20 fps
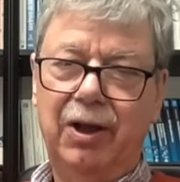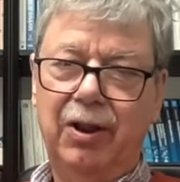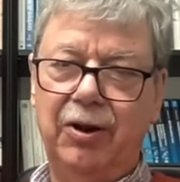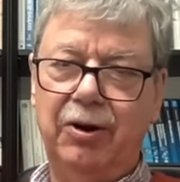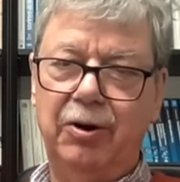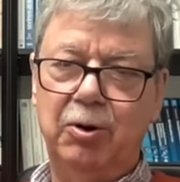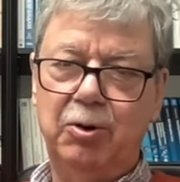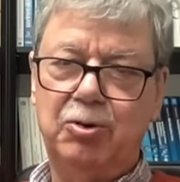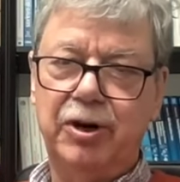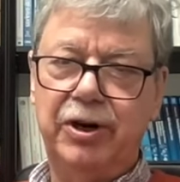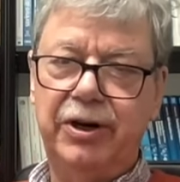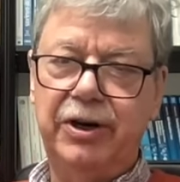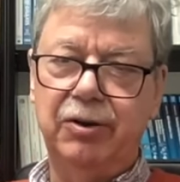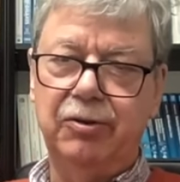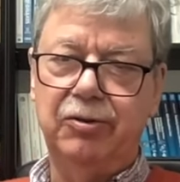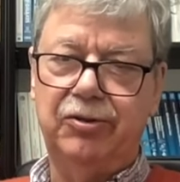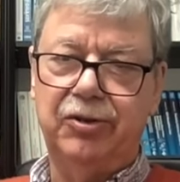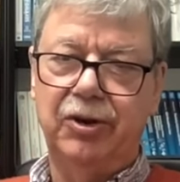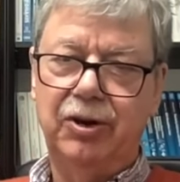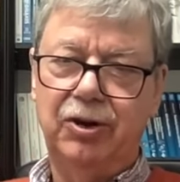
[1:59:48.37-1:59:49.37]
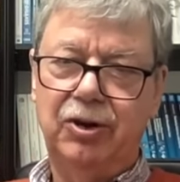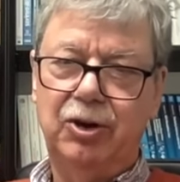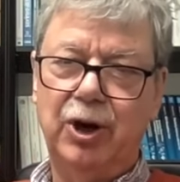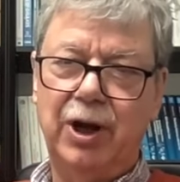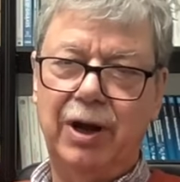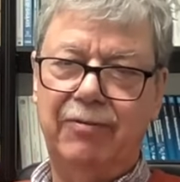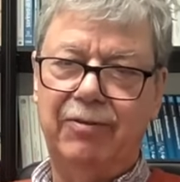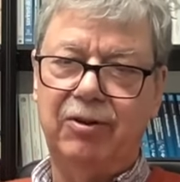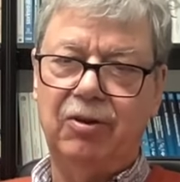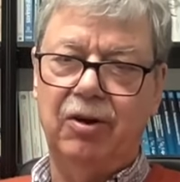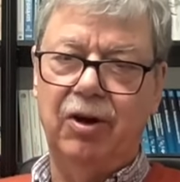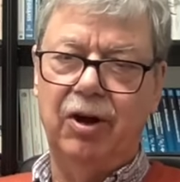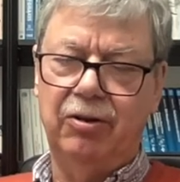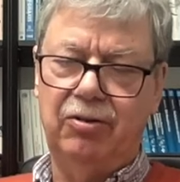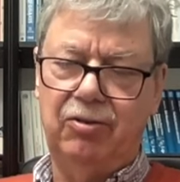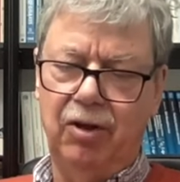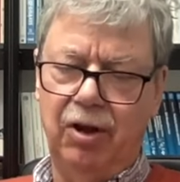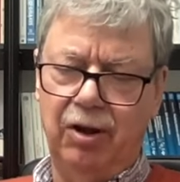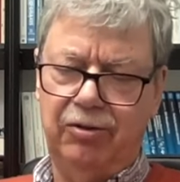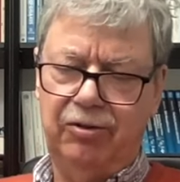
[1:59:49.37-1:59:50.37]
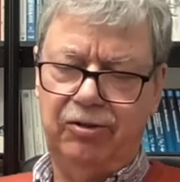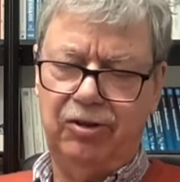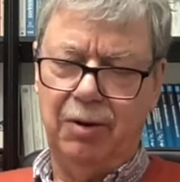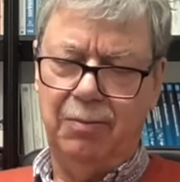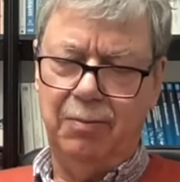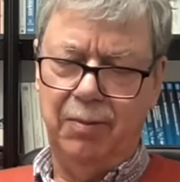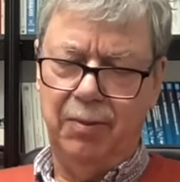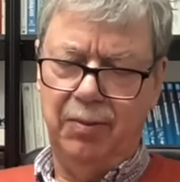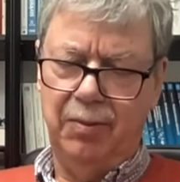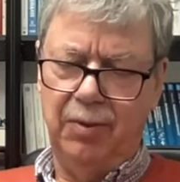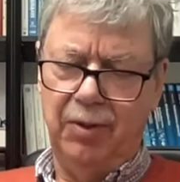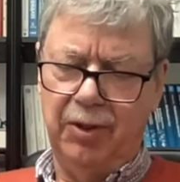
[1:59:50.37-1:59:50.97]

the neutrinos should have a, a, a sum.